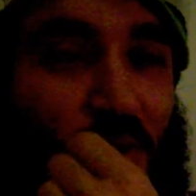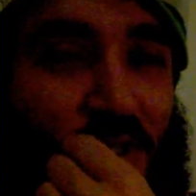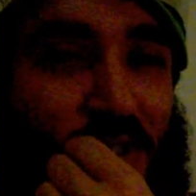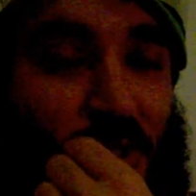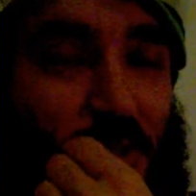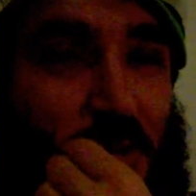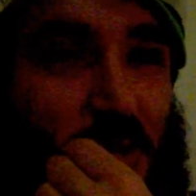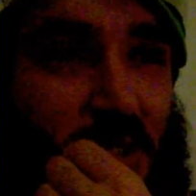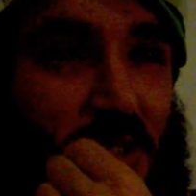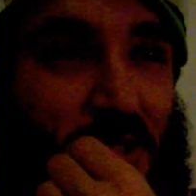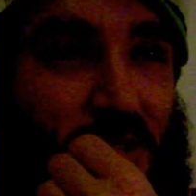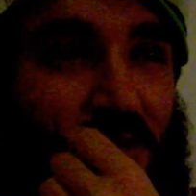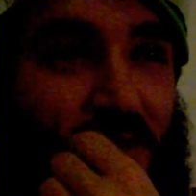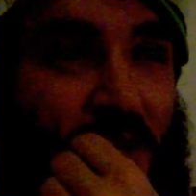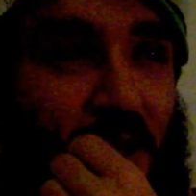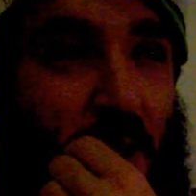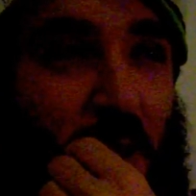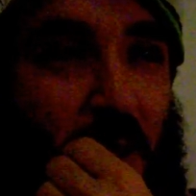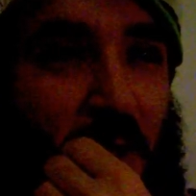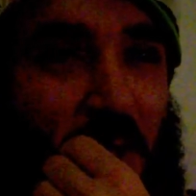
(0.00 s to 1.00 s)
seriously
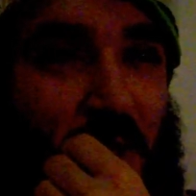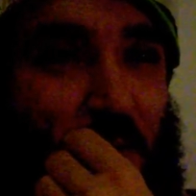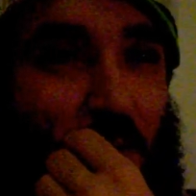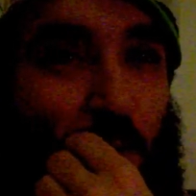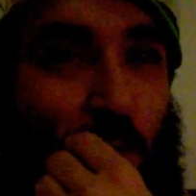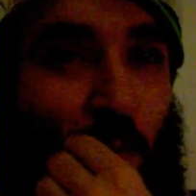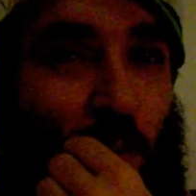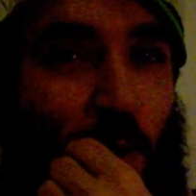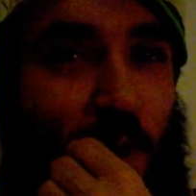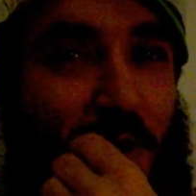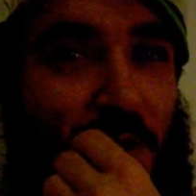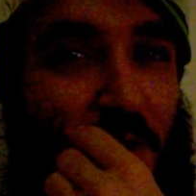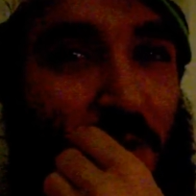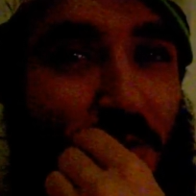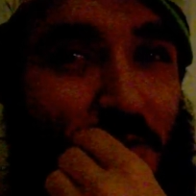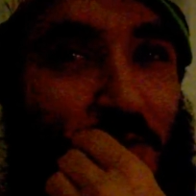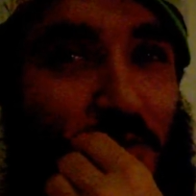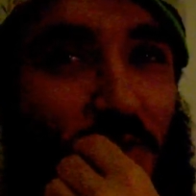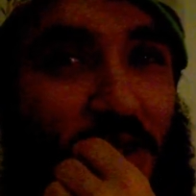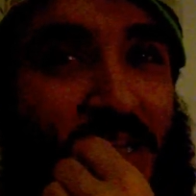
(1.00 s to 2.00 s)
want
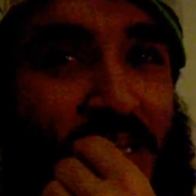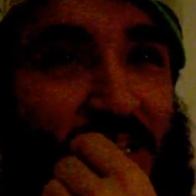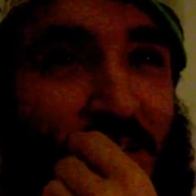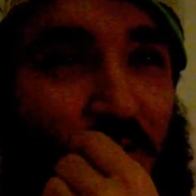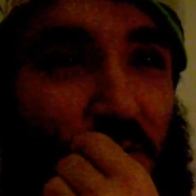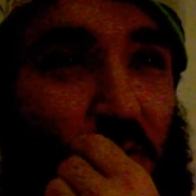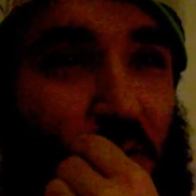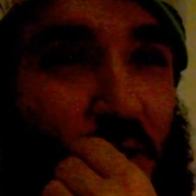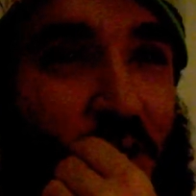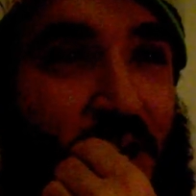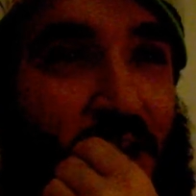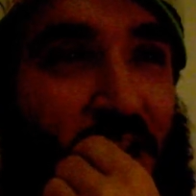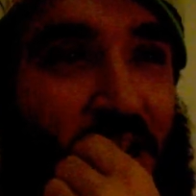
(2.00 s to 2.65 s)
to trade your,